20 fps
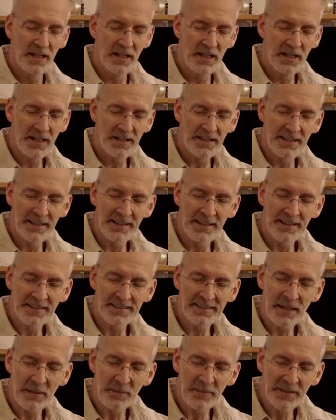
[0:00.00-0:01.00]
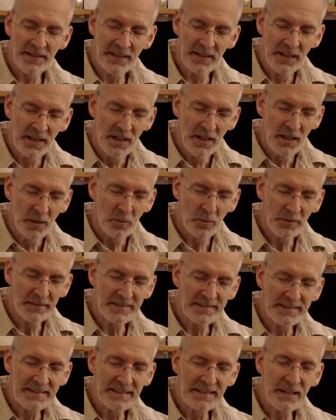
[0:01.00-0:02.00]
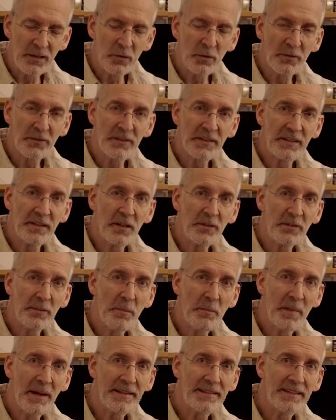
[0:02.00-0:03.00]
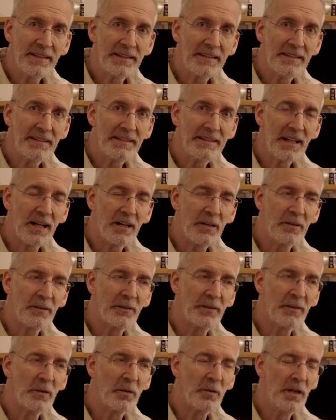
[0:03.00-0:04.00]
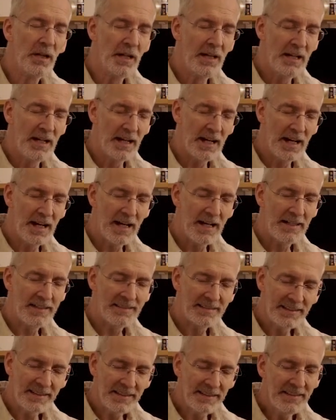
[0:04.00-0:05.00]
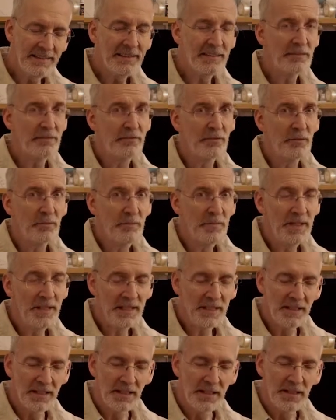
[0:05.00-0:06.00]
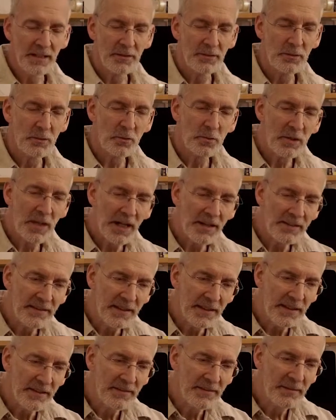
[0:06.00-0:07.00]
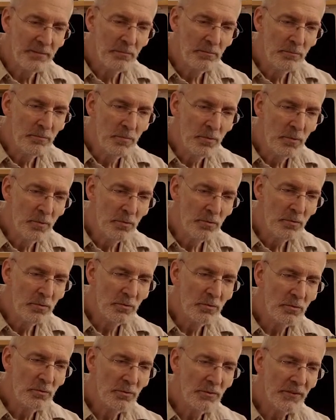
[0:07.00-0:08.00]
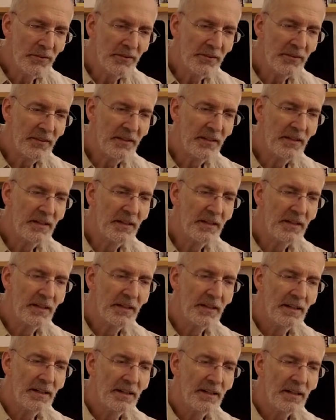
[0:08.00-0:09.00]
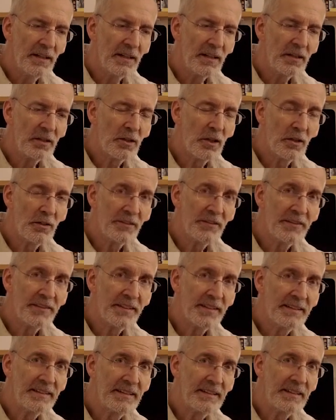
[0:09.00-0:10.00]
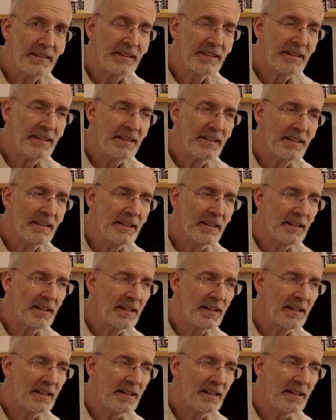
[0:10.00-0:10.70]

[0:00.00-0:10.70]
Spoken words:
It has something what slows it automatically down, so it's easier for me to run a smooth, constantly